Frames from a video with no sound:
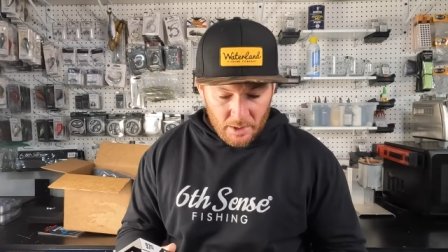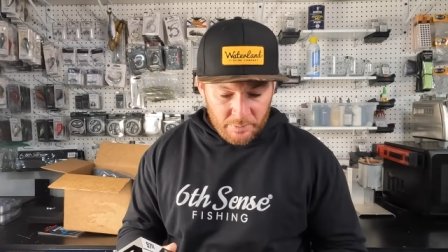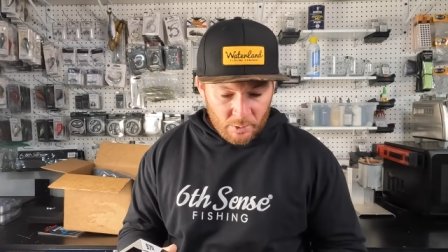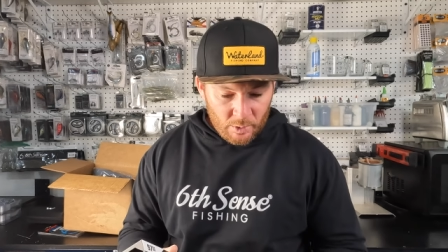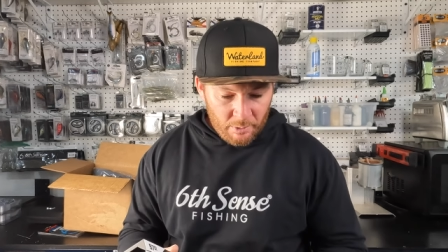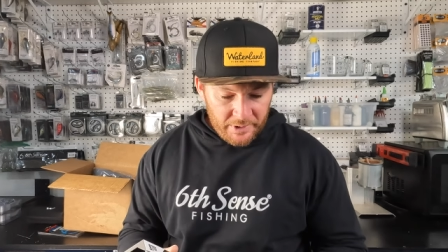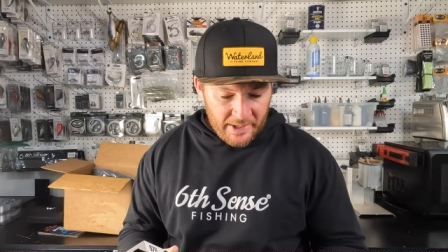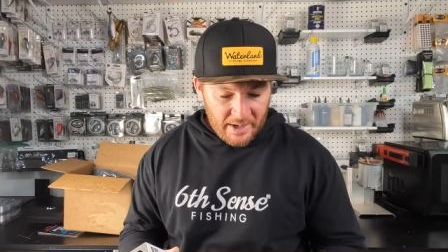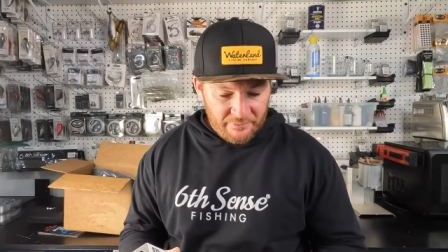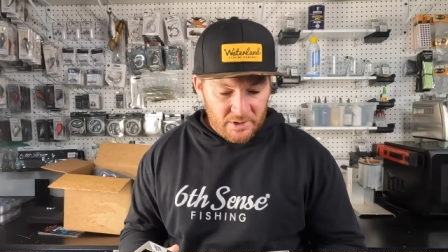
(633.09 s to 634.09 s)
But what we
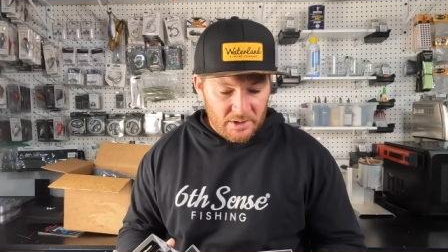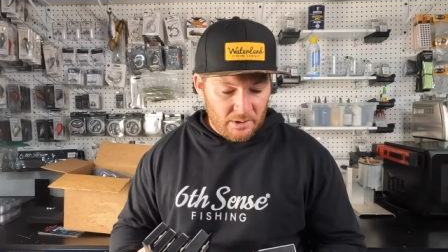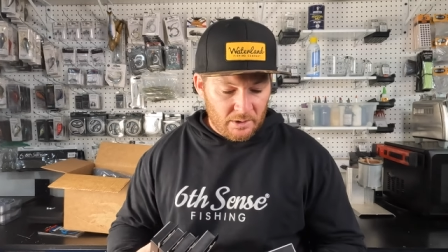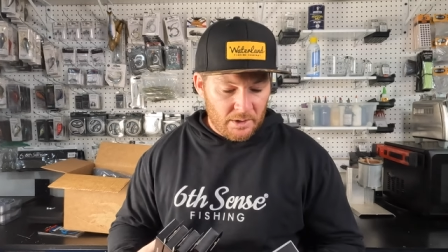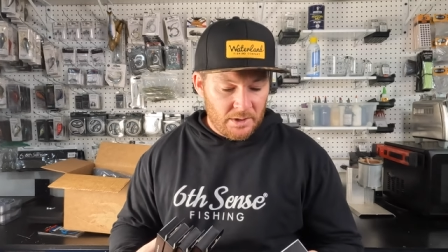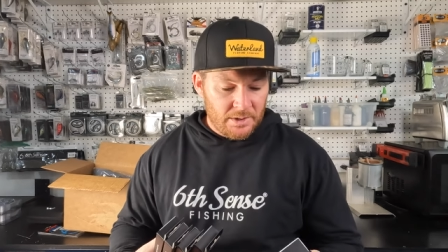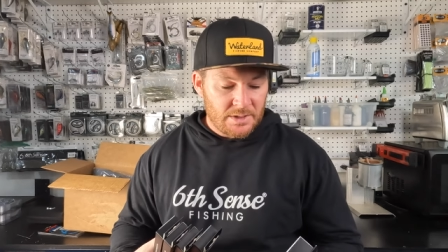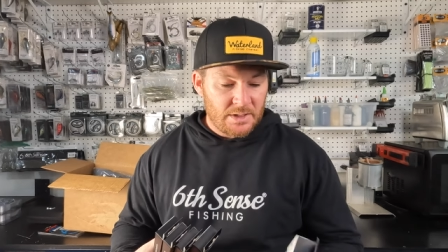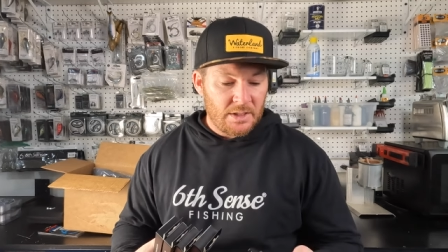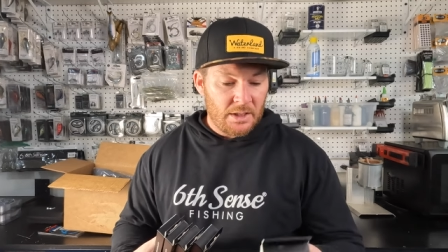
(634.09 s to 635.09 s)
have in here
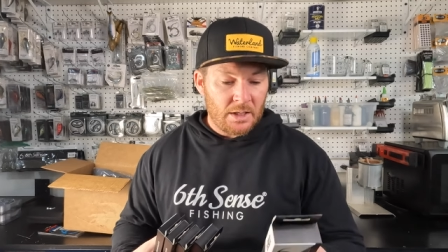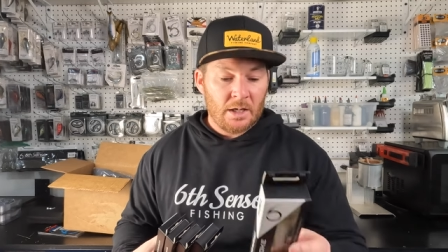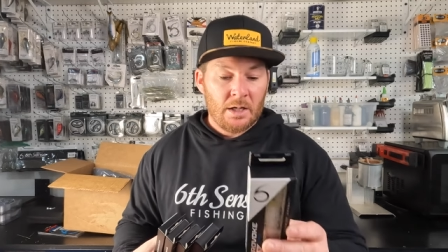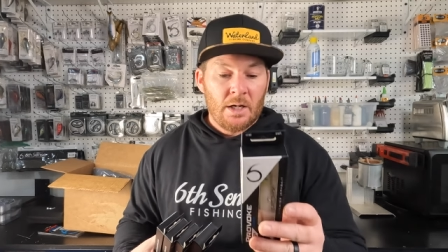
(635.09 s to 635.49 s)
is the